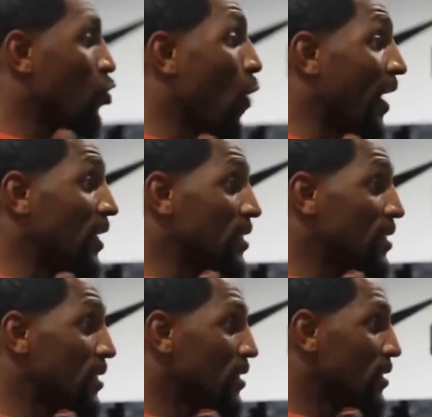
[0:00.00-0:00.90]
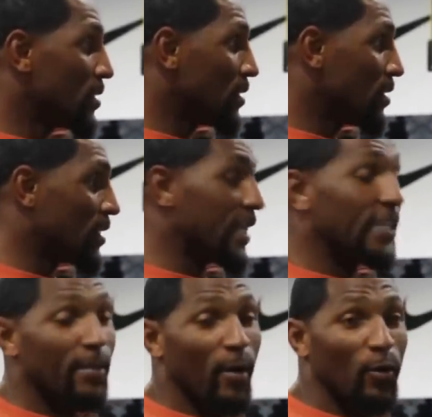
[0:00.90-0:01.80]
Twice.
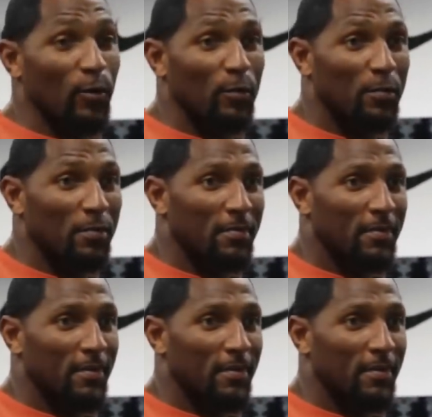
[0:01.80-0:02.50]
Sent him home.